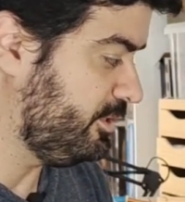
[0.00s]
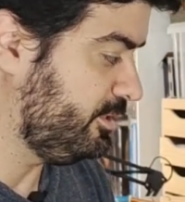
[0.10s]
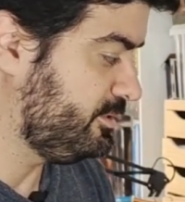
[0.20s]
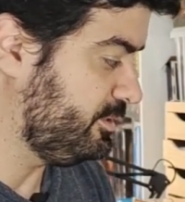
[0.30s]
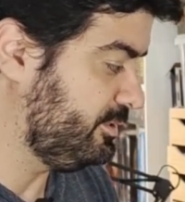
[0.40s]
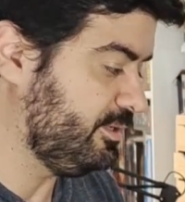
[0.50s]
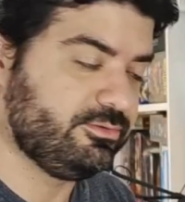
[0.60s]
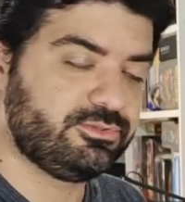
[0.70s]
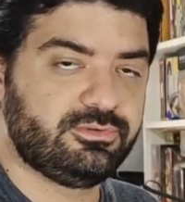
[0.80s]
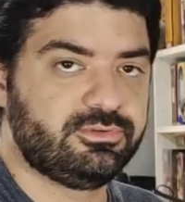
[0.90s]
the
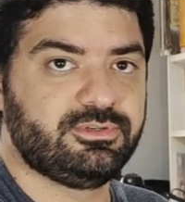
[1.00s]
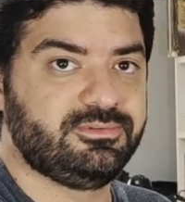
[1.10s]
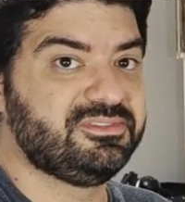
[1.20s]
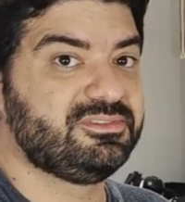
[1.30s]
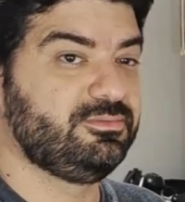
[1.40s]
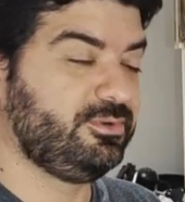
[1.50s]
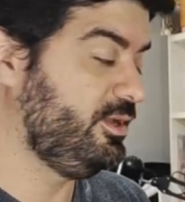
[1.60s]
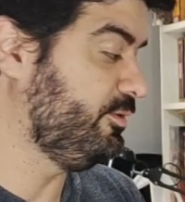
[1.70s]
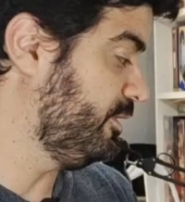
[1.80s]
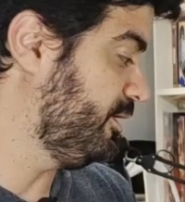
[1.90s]
construction is
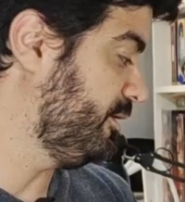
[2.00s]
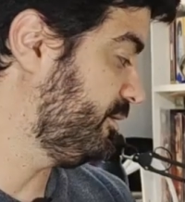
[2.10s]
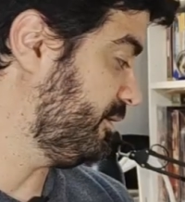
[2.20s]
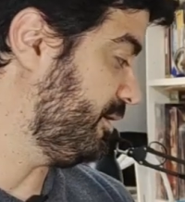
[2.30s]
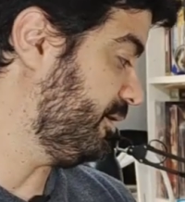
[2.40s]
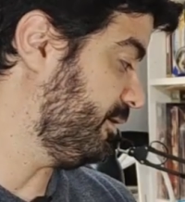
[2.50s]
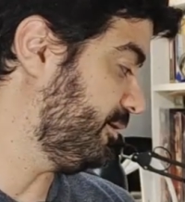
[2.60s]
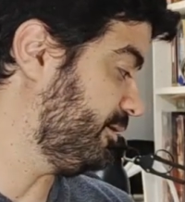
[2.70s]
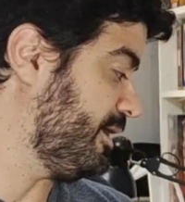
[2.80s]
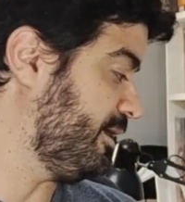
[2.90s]
really
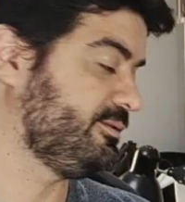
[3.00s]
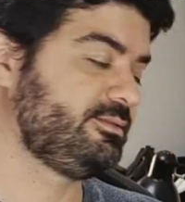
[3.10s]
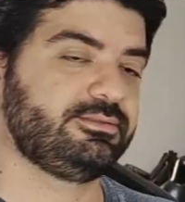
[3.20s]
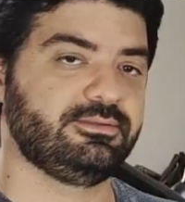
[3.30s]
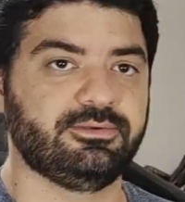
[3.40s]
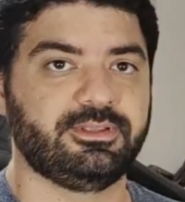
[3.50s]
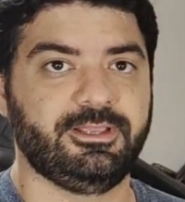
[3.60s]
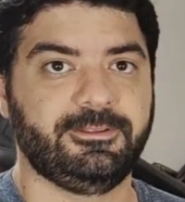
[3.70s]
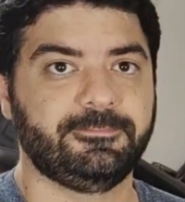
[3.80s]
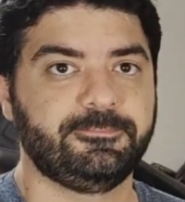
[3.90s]
nice.
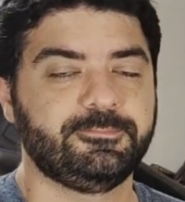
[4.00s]
Okay.